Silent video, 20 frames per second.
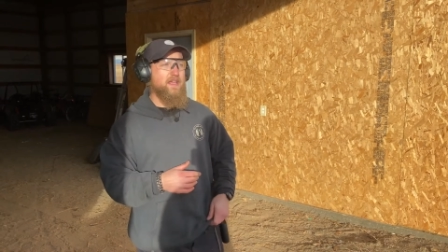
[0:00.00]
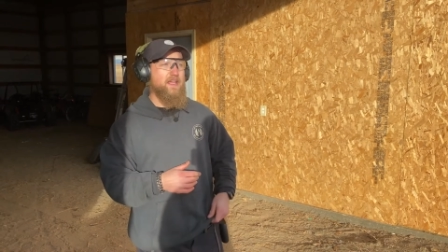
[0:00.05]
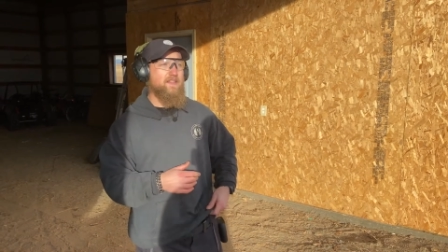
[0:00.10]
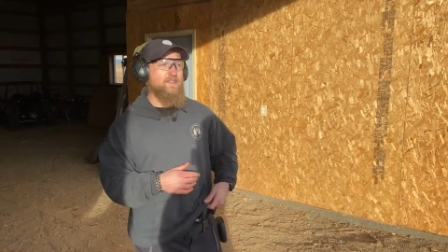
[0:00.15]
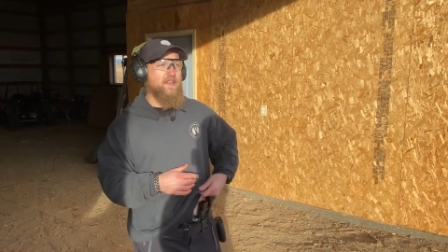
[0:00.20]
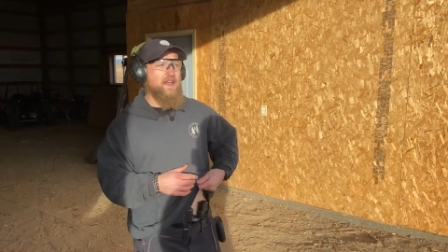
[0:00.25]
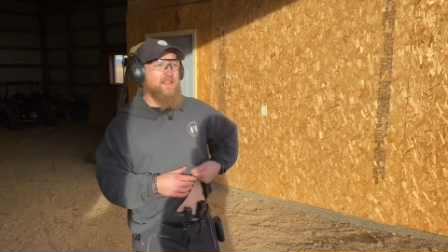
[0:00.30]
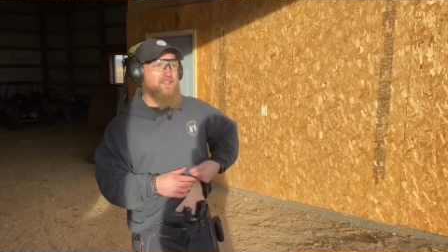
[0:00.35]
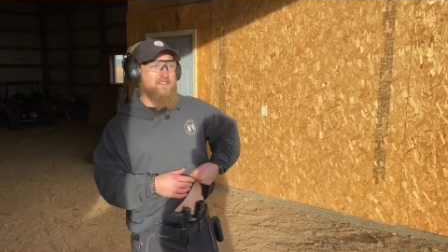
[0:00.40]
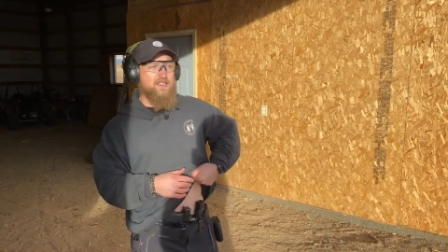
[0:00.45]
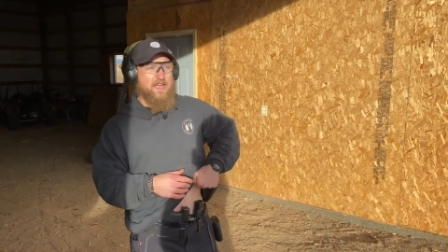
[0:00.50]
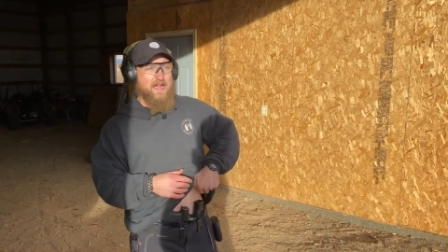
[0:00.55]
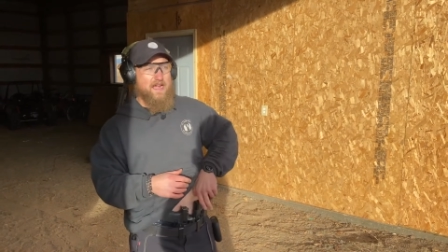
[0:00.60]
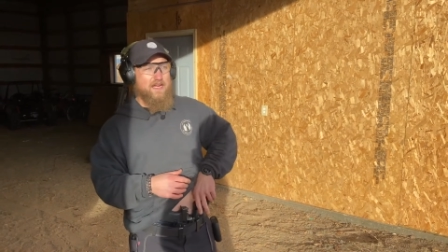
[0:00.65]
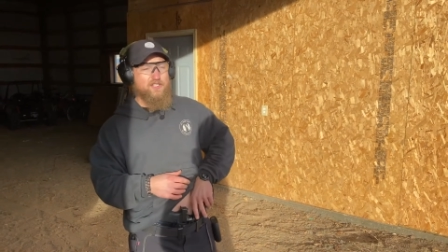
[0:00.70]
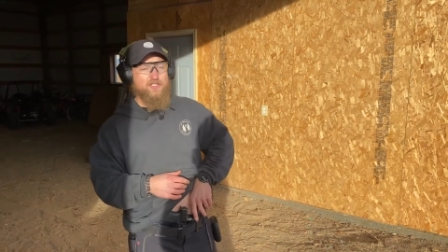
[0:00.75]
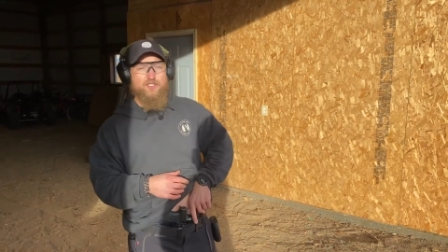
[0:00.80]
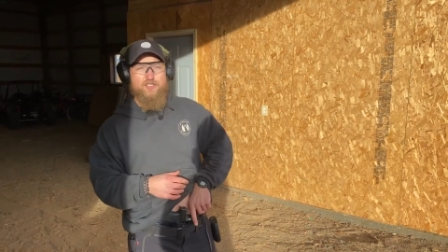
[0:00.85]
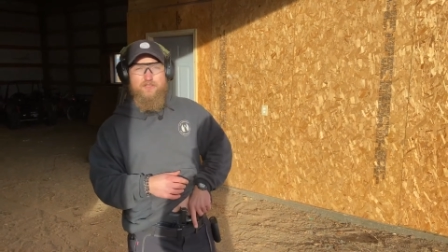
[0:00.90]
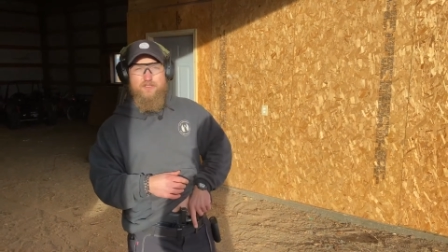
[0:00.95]
and that's
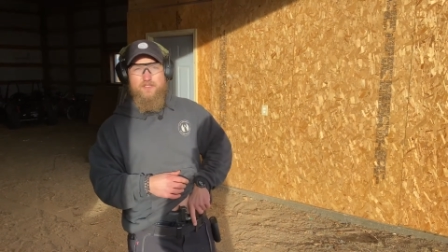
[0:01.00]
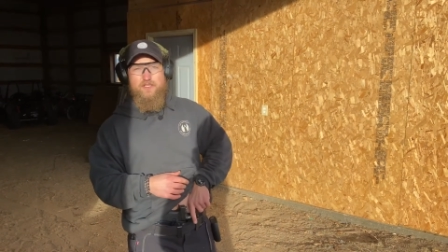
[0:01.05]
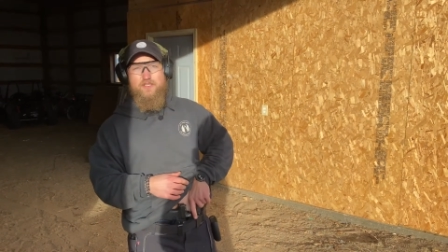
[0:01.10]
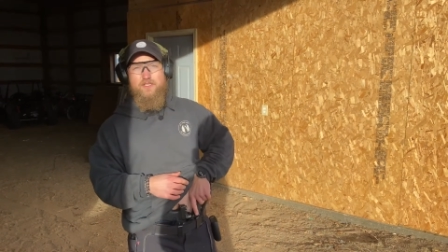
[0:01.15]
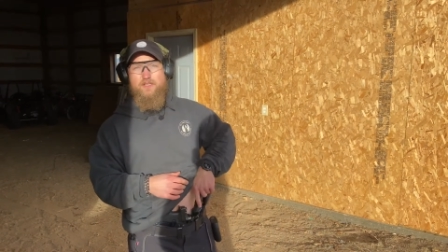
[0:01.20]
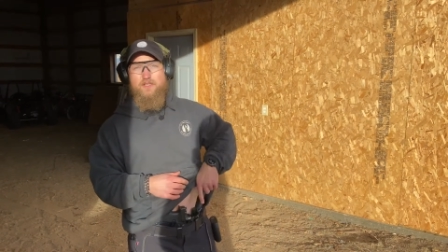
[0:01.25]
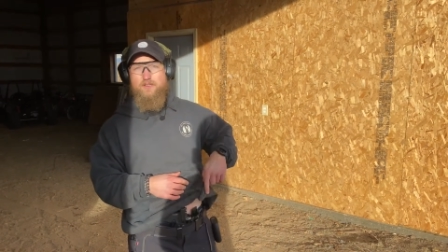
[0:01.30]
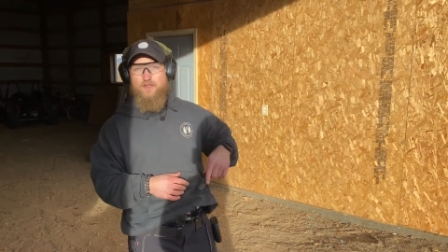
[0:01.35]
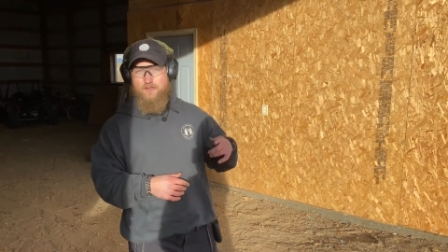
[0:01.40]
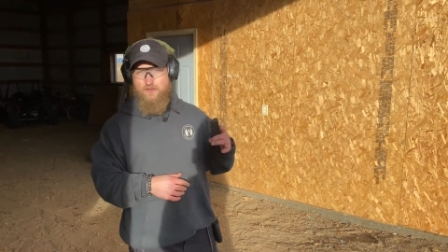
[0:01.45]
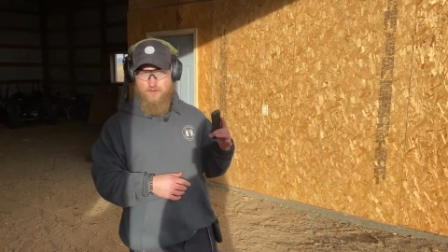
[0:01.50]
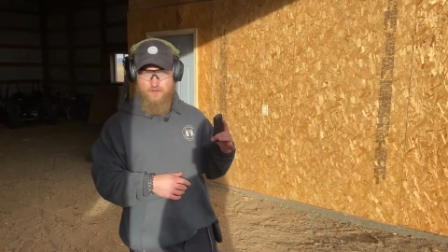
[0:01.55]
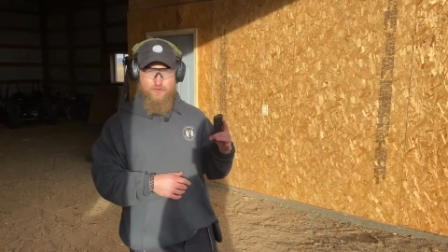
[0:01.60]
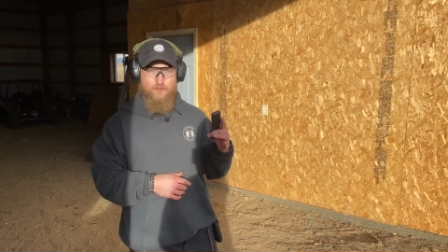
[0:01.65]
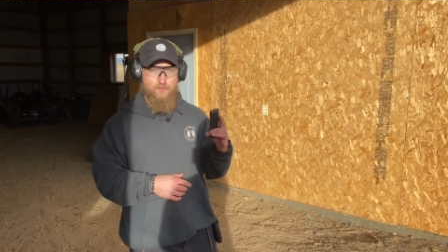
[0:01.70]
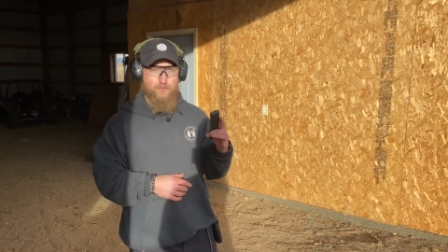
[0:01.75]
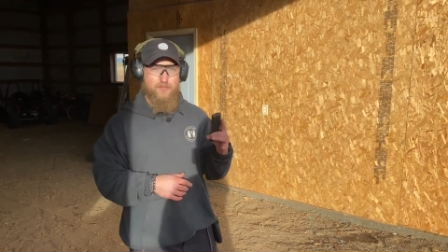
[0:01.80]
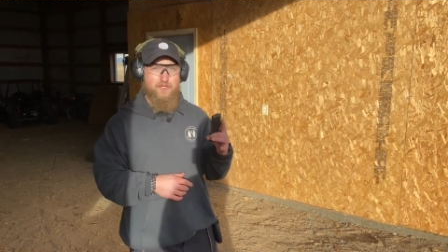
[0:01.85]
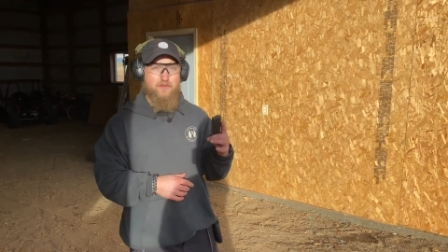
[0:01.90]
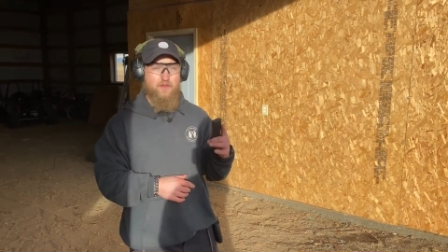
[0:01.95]
actually the
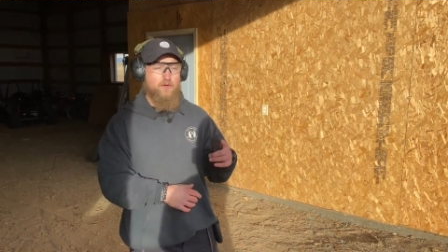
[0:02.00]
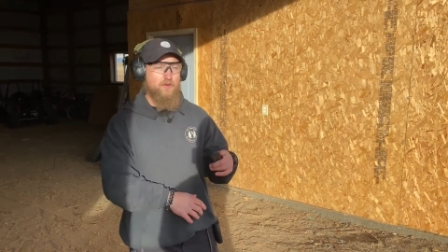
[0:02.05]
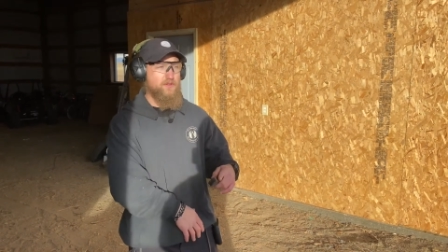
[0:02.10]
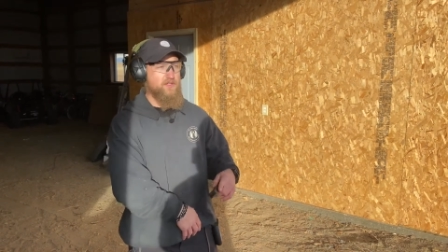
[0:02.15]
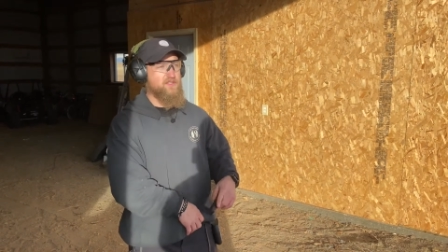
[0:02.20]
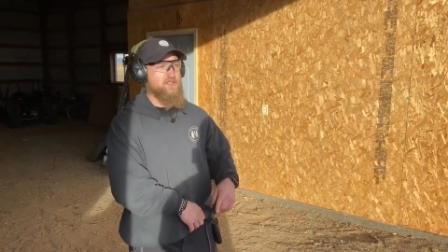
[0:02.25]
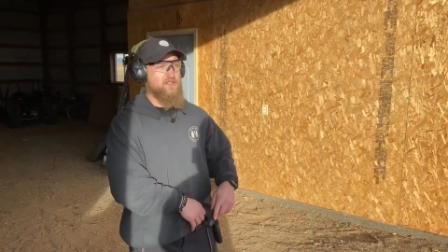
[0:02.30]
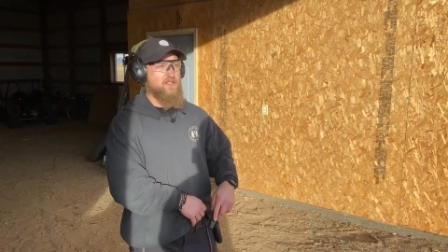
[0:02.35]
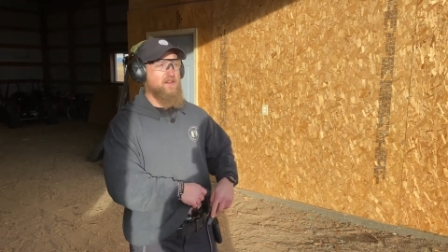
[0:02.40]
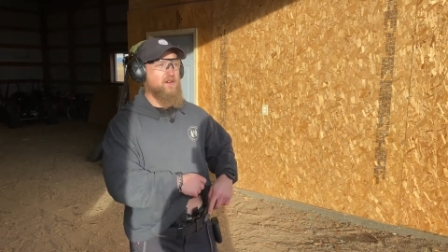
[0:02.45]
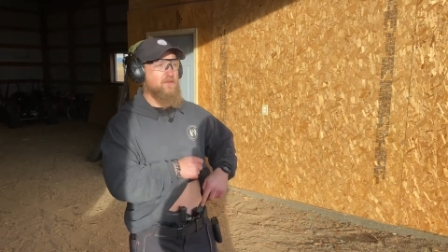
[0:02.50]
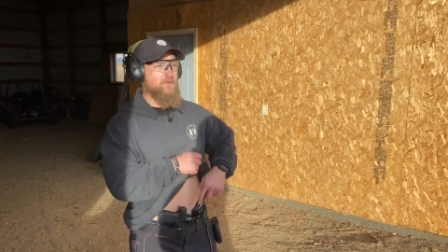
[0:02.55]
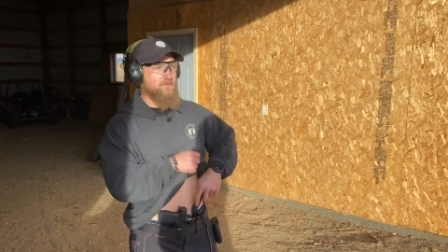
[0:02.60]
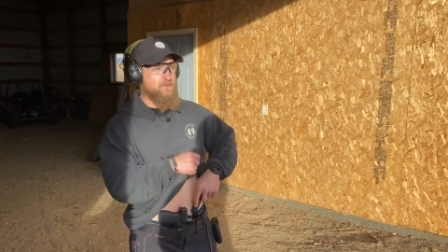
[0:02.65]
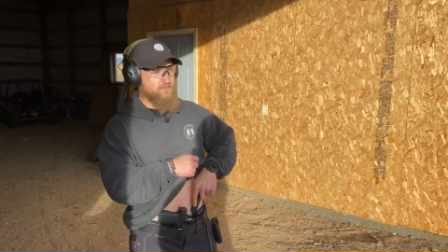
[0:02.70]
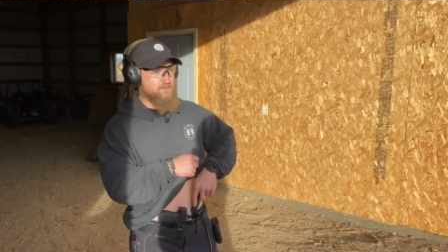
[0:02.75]
reload itself.